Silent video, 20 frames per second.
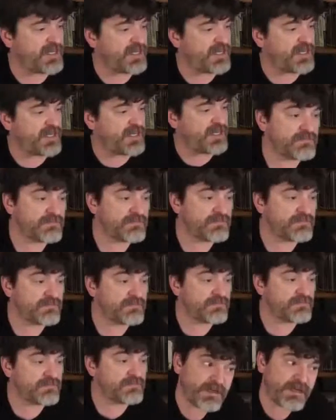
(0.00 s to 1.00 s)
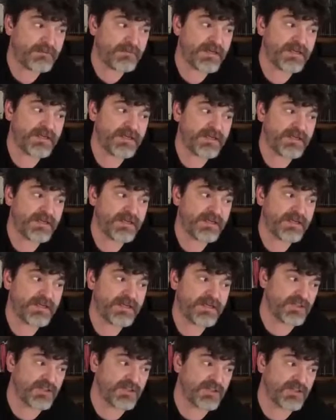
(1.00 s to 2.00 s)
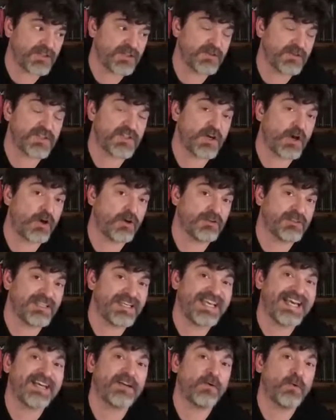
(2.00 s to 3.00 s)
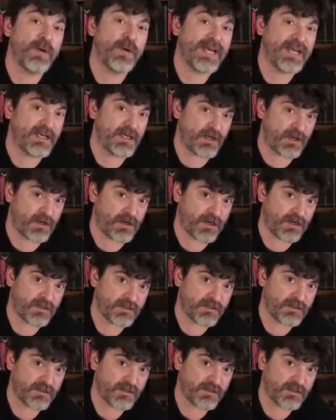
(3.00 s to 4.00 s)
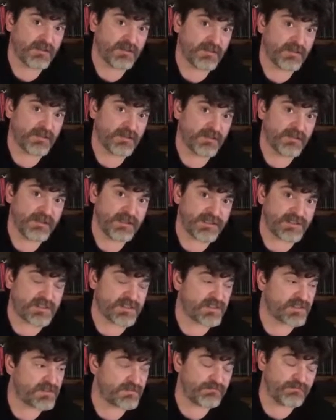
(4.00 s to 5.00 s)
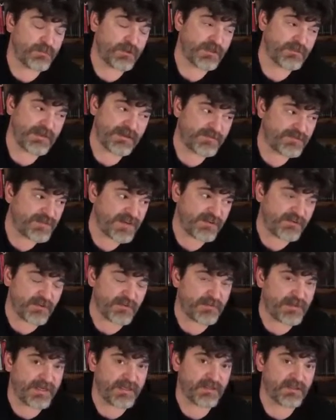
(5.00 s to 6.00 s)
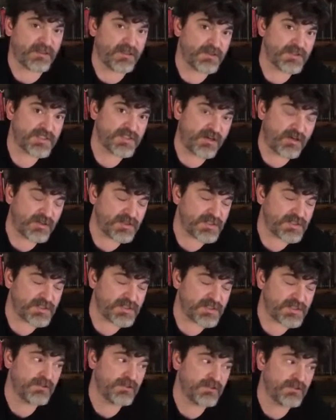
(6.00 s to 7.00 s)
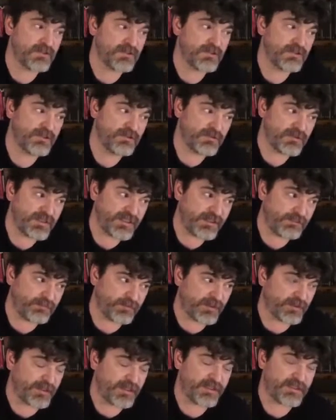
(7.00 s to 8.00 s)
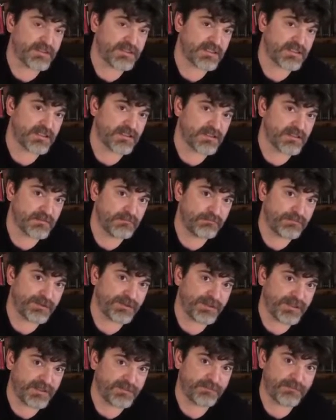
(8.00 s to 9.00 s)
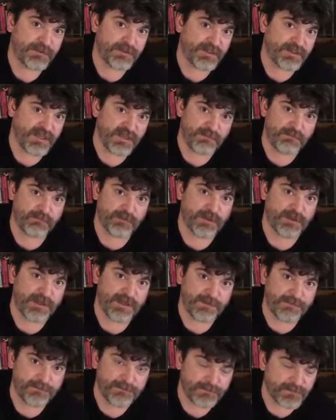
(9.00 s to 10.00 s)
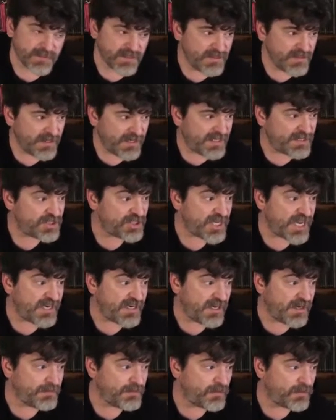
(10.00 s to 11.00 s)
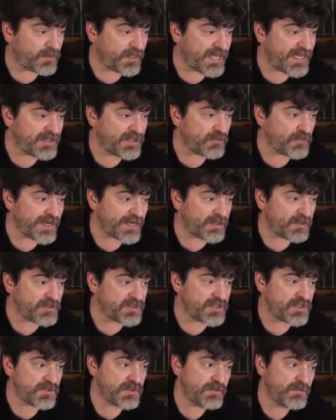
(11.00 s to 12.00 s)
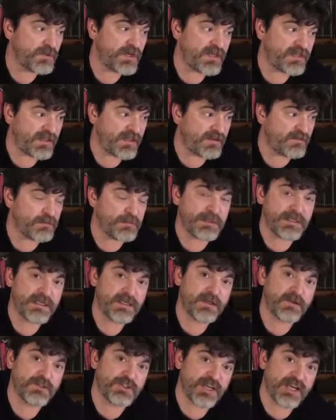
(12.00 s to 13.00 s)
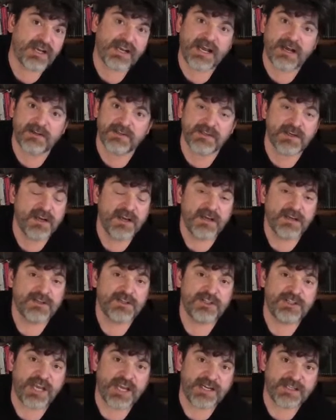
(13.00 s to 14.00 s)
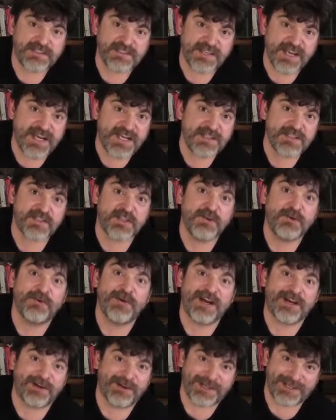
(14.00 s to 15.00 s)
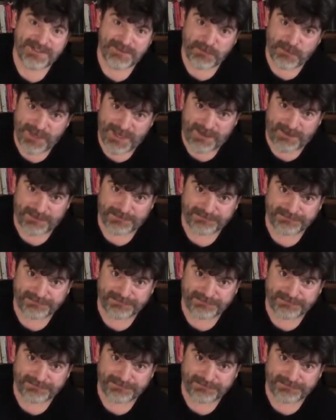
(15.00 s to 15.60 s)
the tune by Michael O'Connor I mentioned is called Getaway Car. It's one of my favorite Michael O songs. Absolutely brilliant. Brilliant, brilliant, brilliant. And Shayna, I'm glad your record's doing well. Everybody go check out Shayna Sand's new record as well.